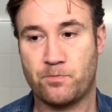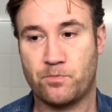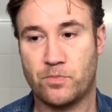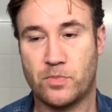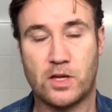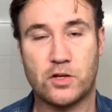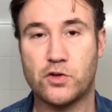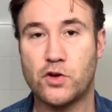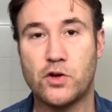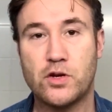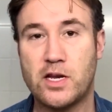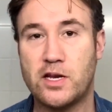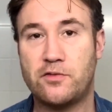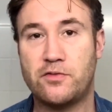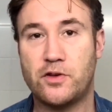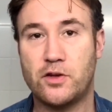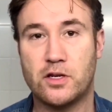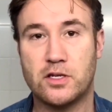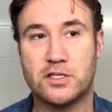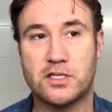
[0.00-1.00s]
There's no need for
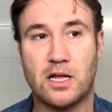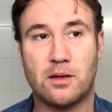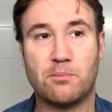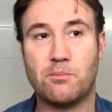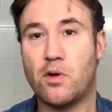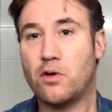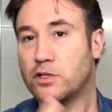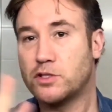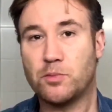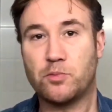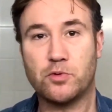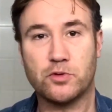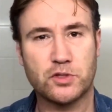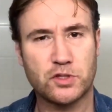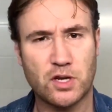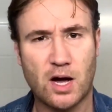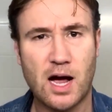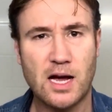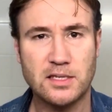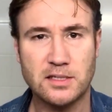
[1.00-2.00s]
you to sell multiple
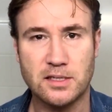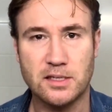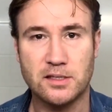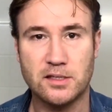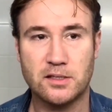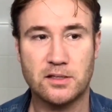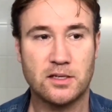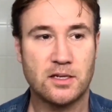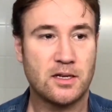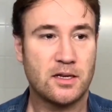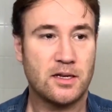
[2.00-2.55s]
sizes.